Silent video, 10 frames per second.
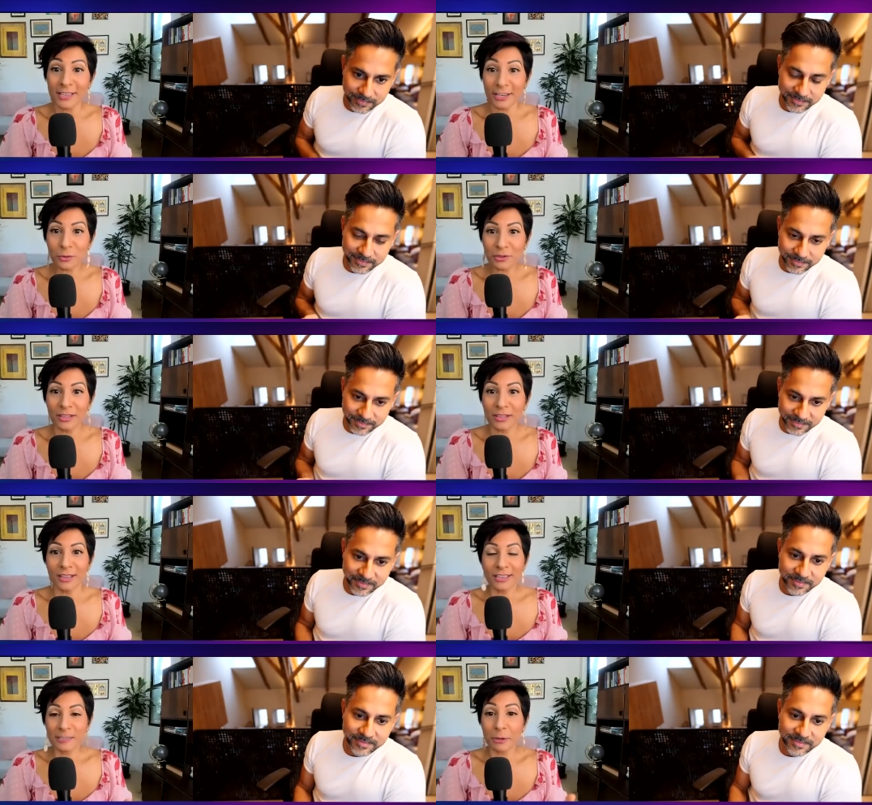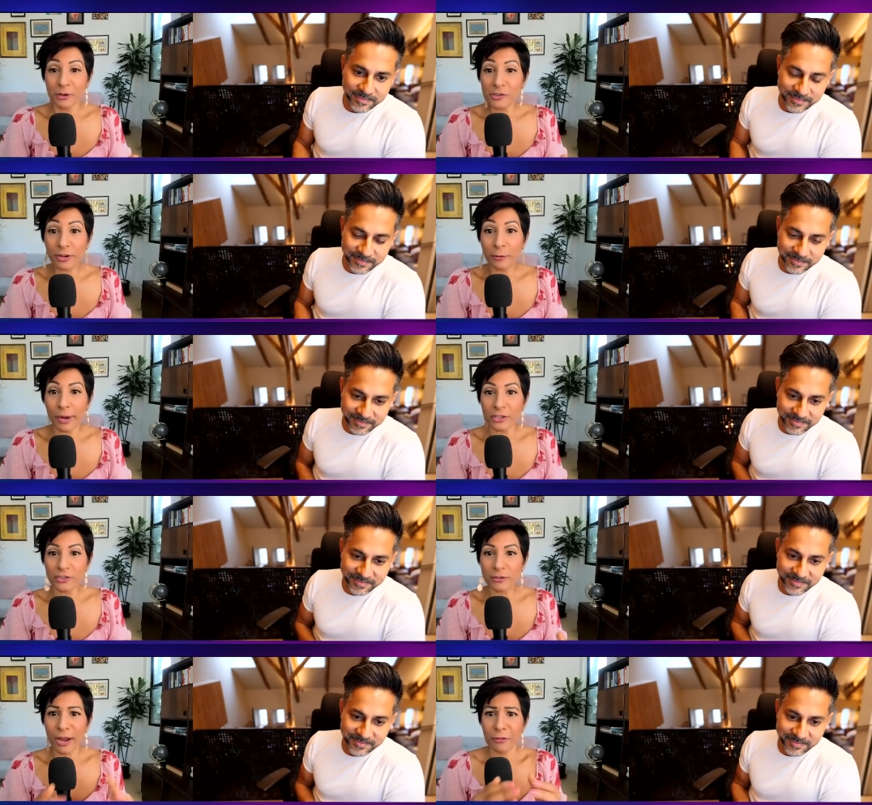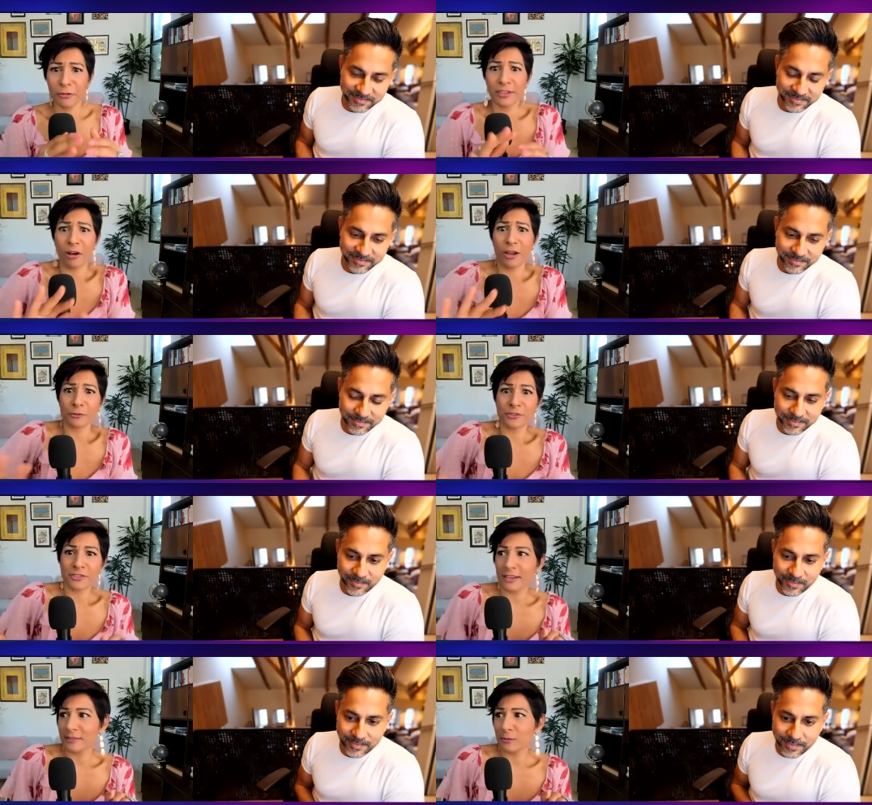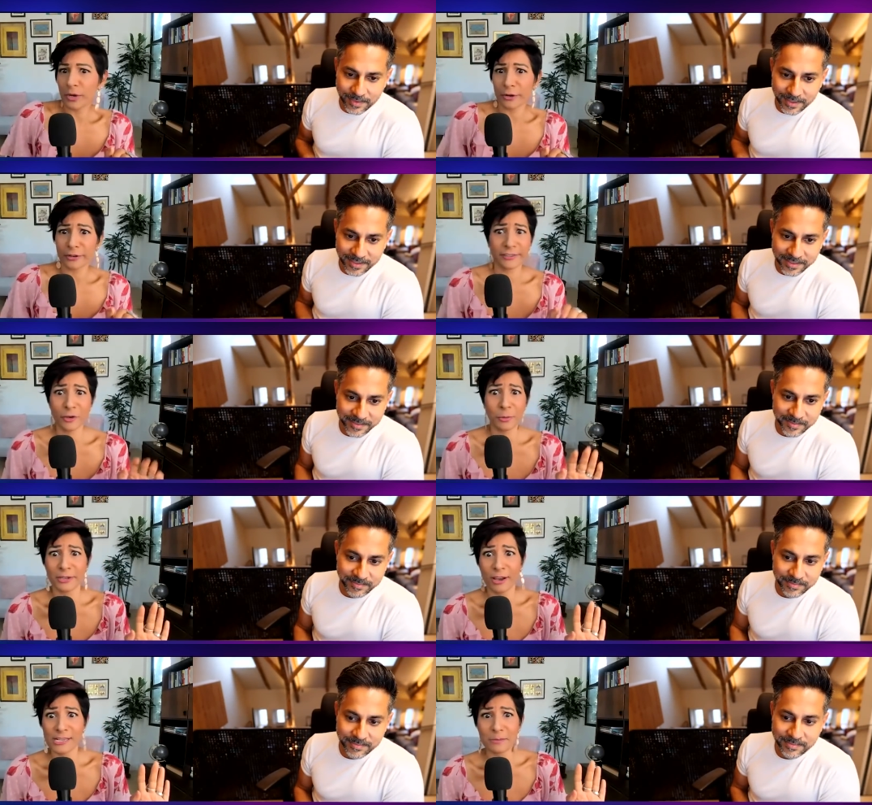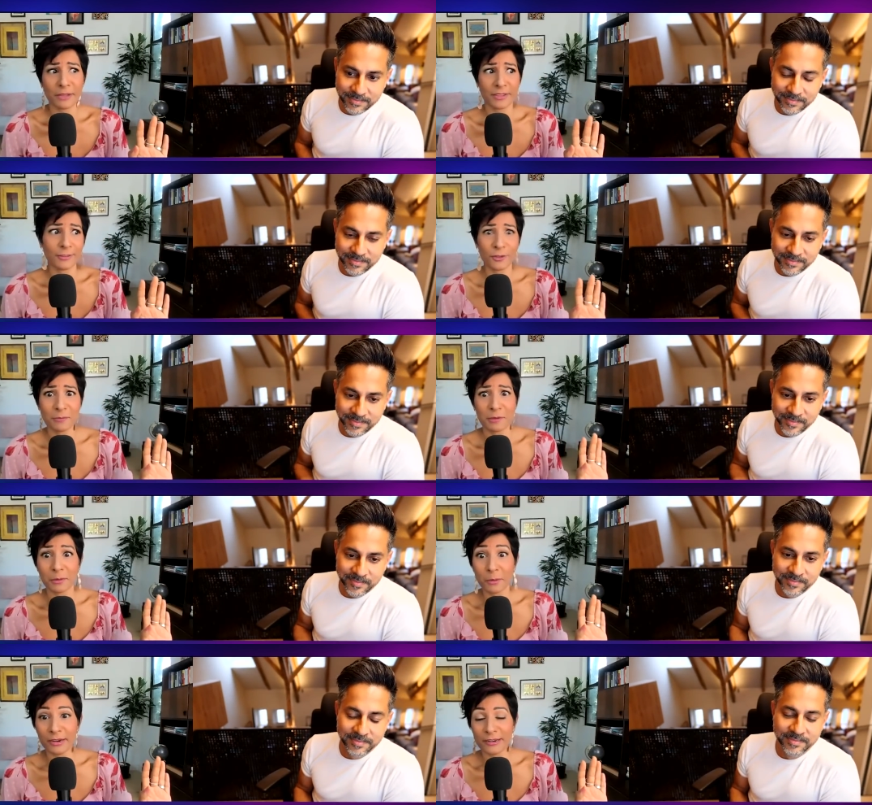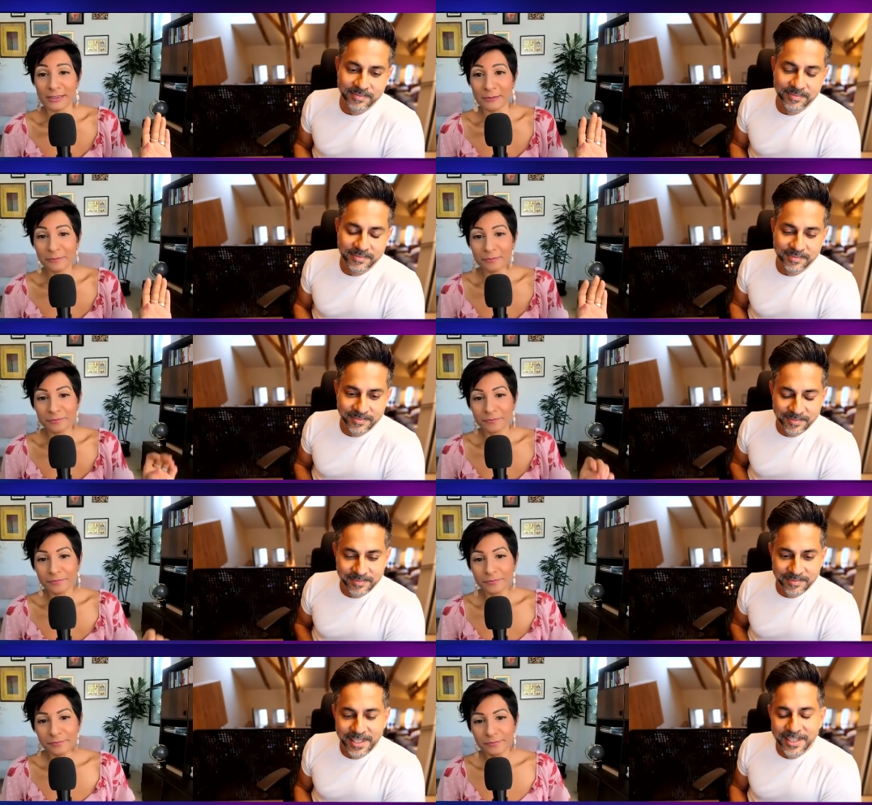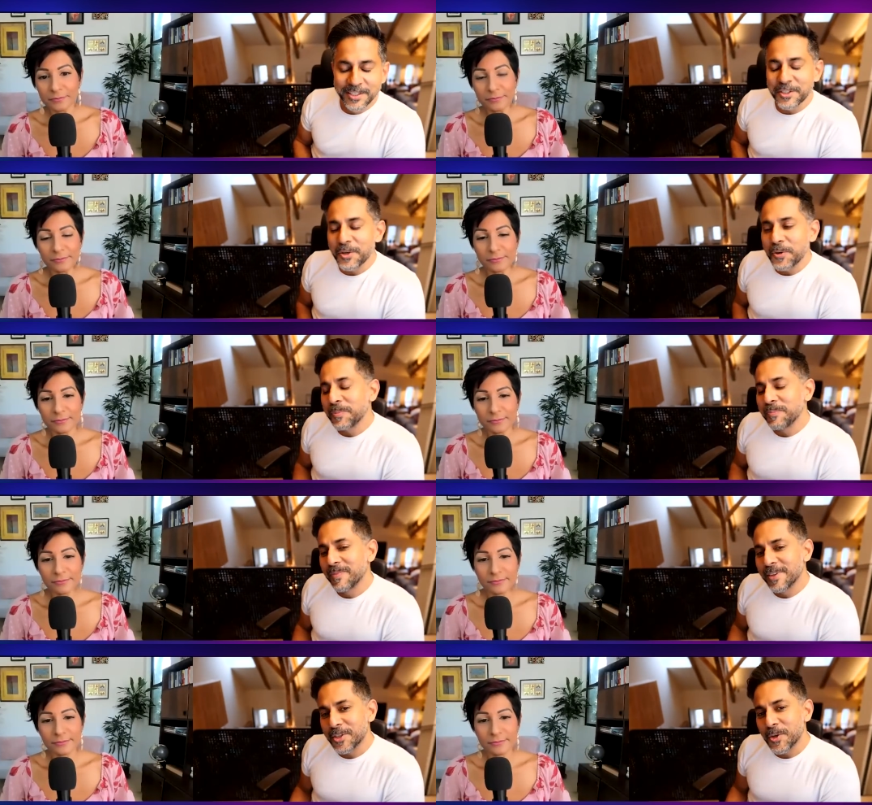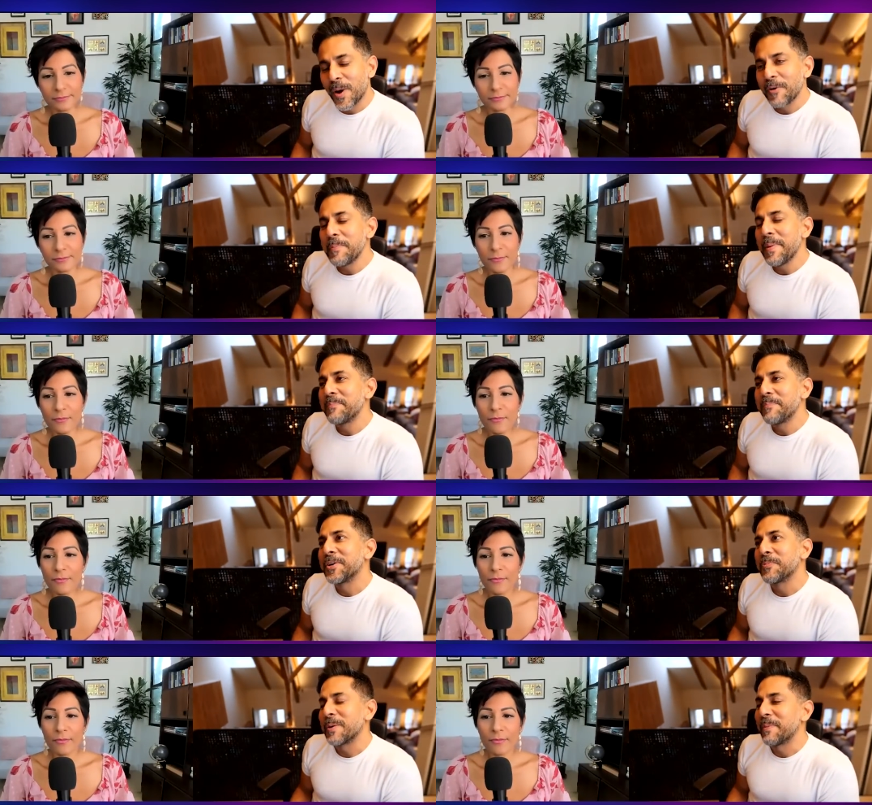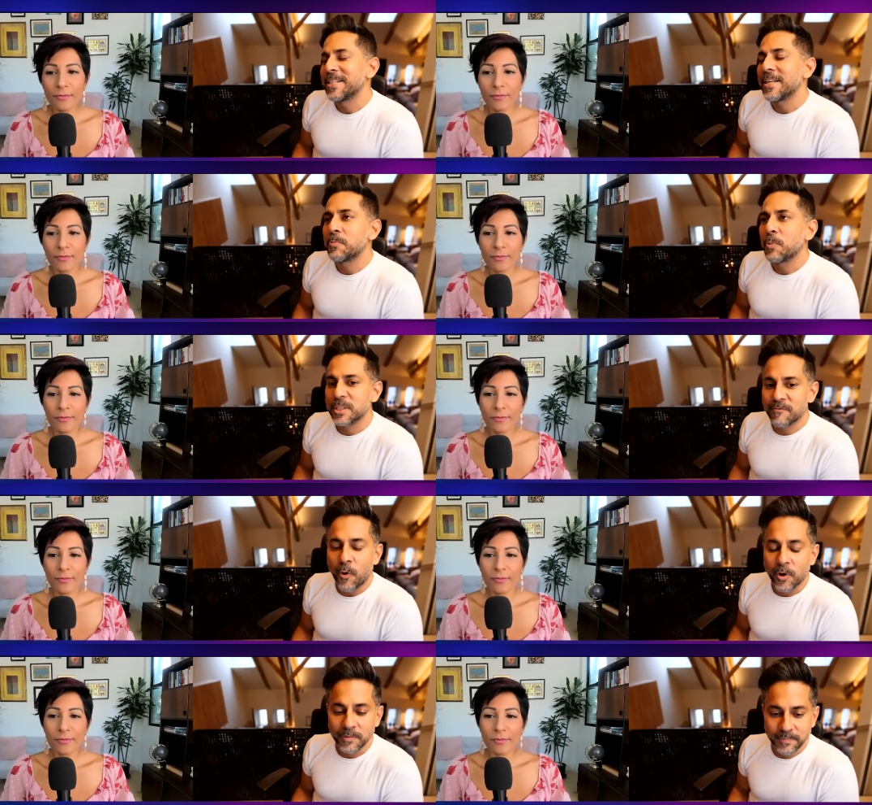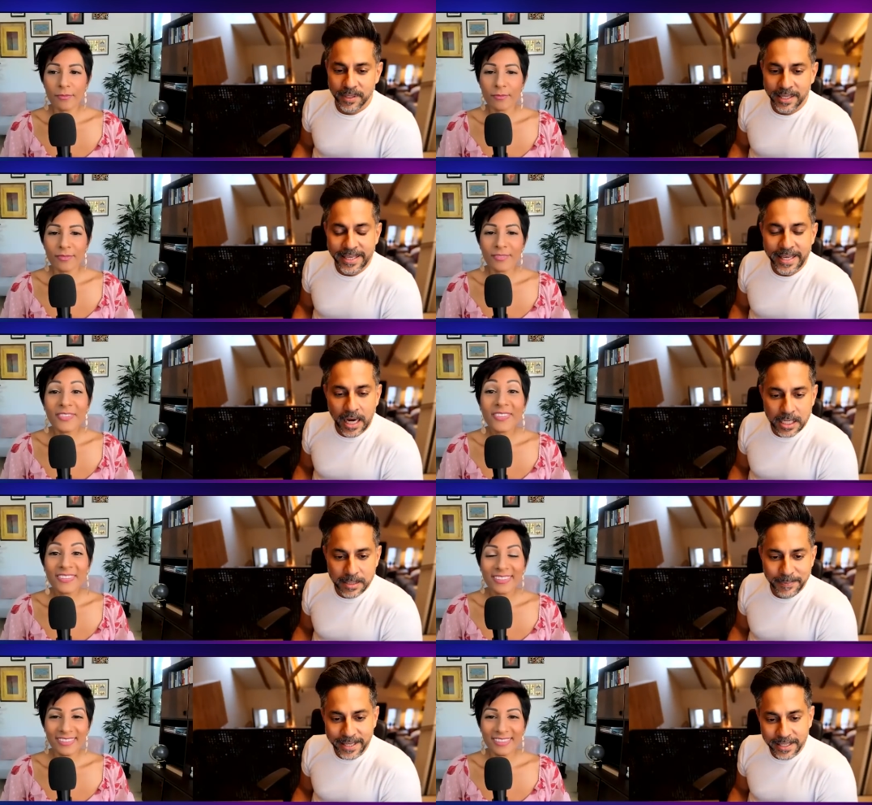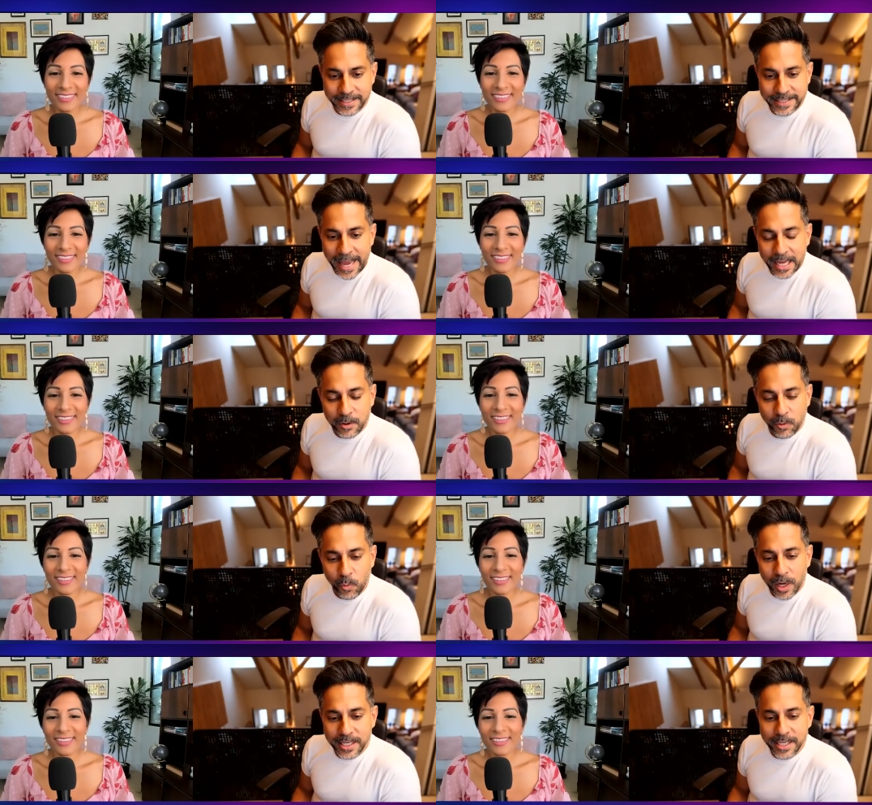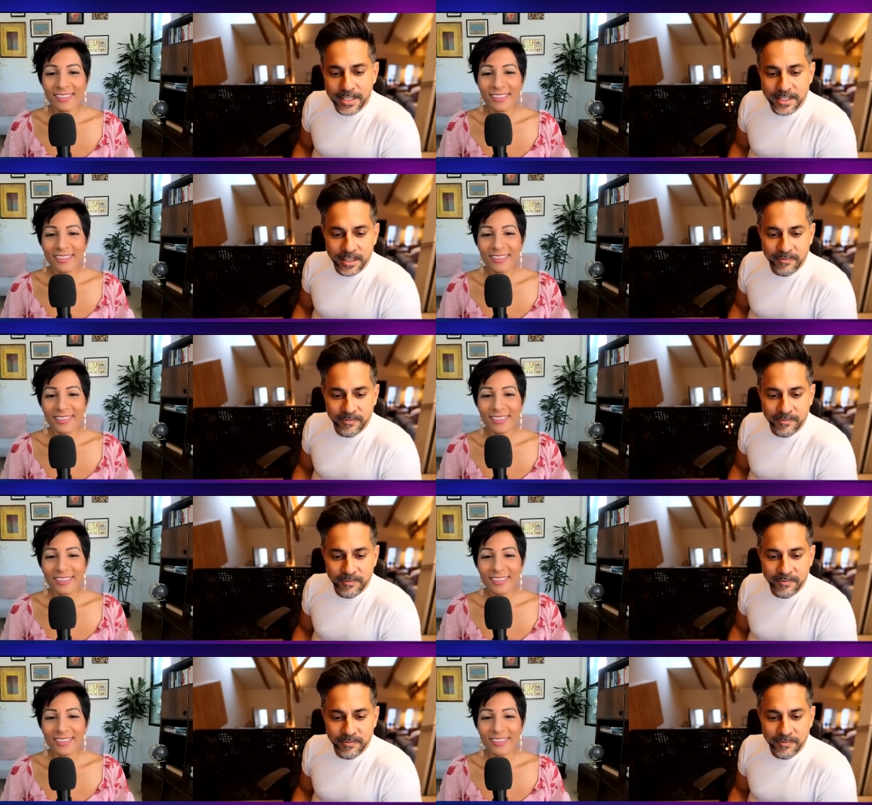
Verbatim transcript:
Speaker 1: a sexual experience or an erection, rather than ostracized and weird because nobody talks about this. So this must be weird.
Speaker 2: So I remember when my son was 4 and he asked me, Dad, what is a